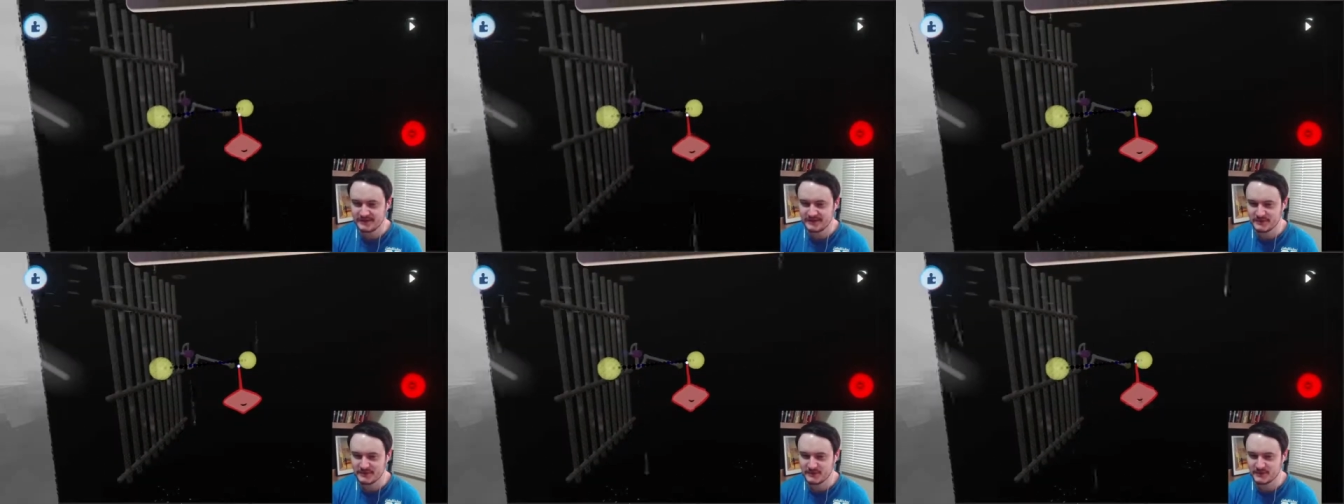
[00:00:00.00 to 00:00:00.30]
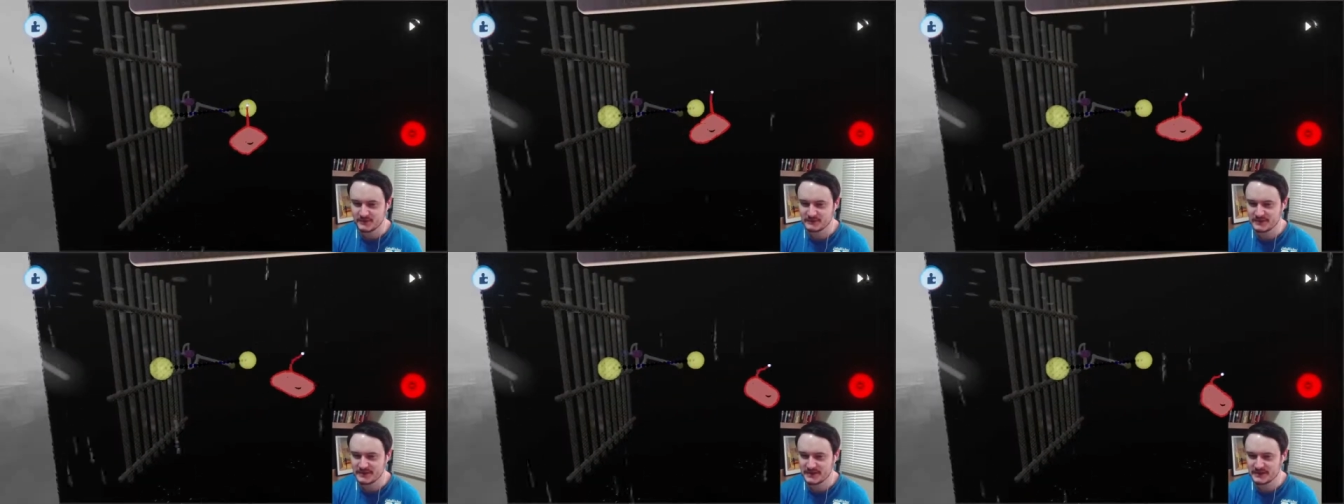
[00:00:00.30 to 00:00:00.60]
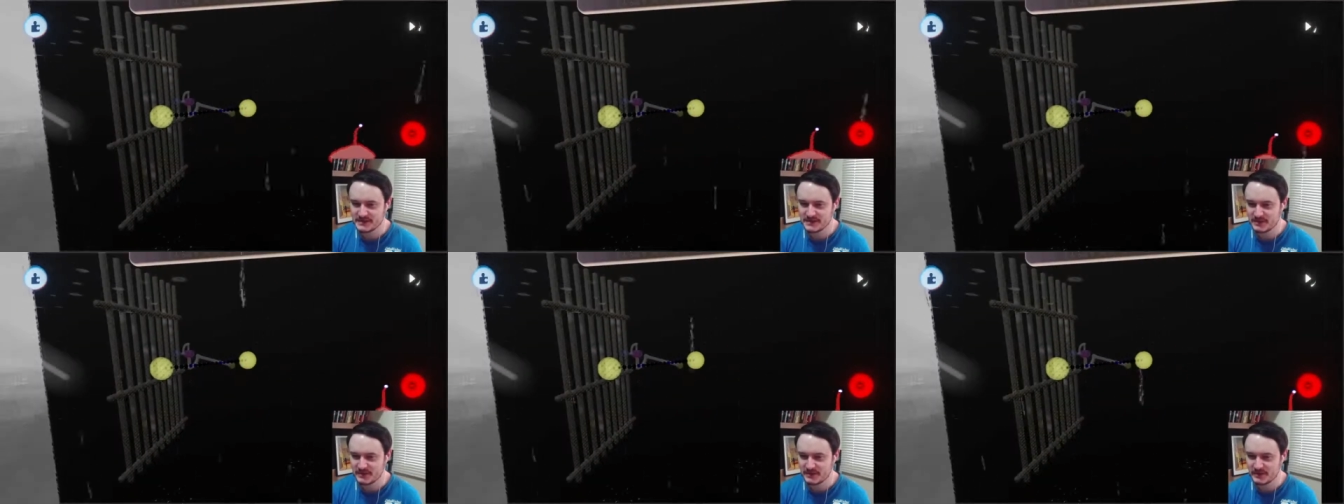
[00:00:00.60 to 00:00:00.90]

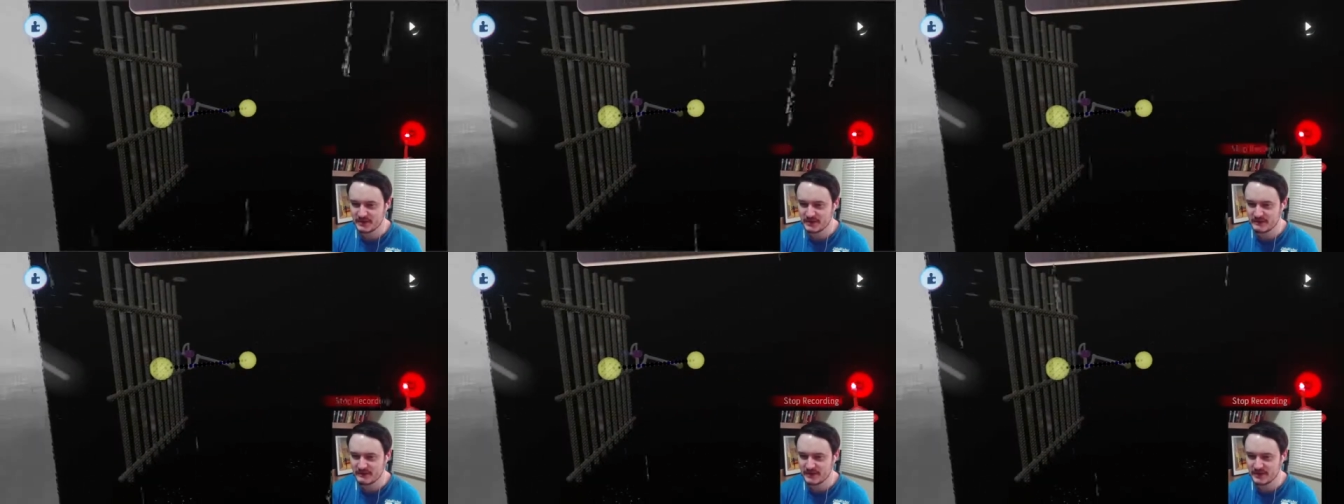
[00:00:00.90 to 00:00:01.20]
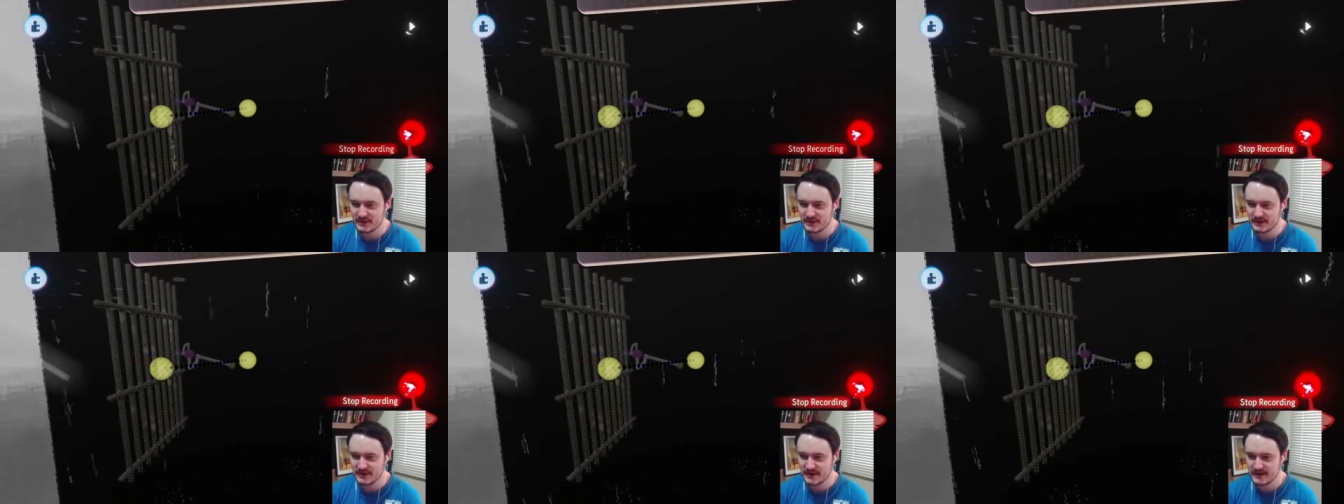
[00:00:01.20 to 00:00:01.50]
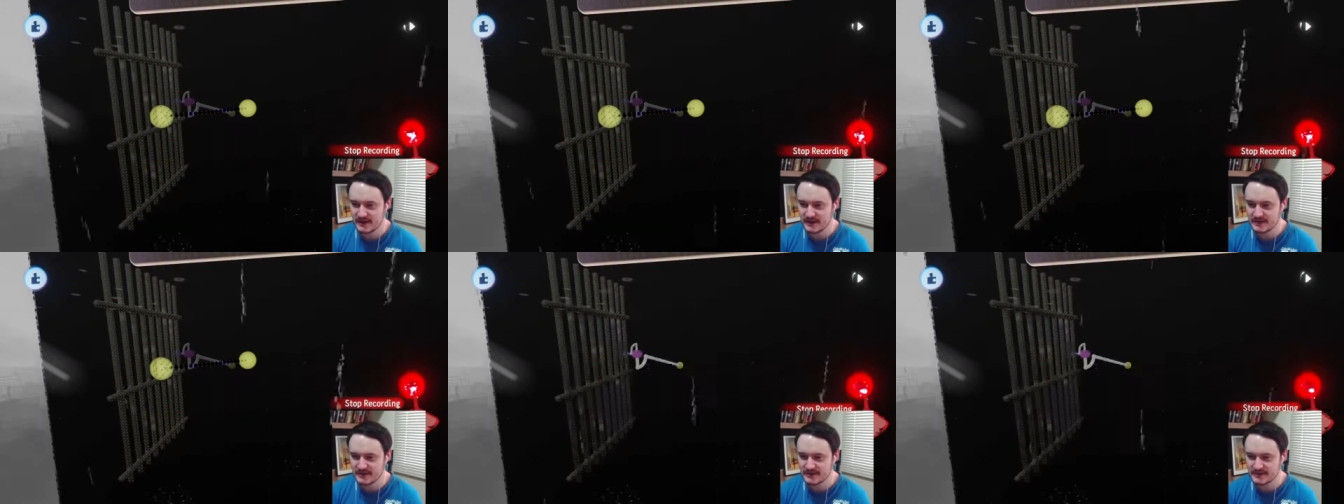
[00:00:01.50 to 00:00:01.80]
Nobody's gonna
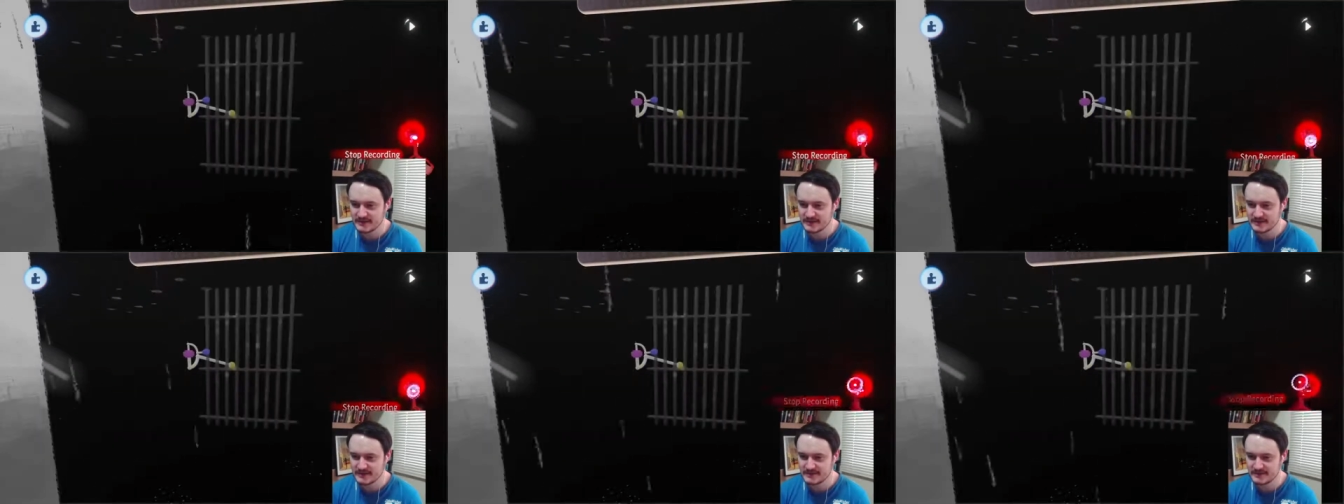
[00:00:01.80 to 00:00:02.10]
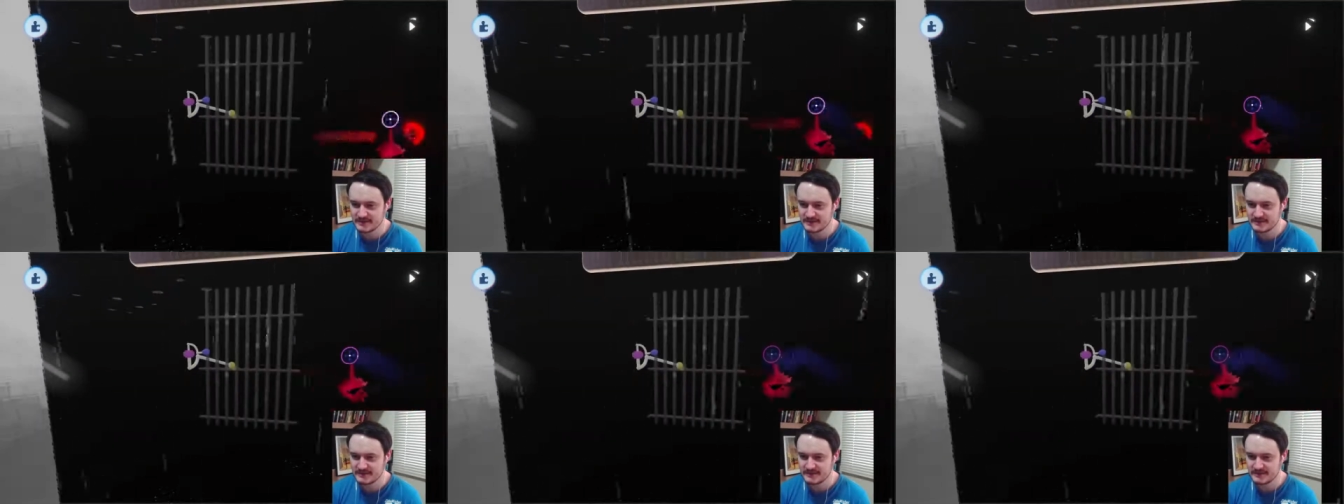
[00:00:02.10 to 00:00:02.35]
realise.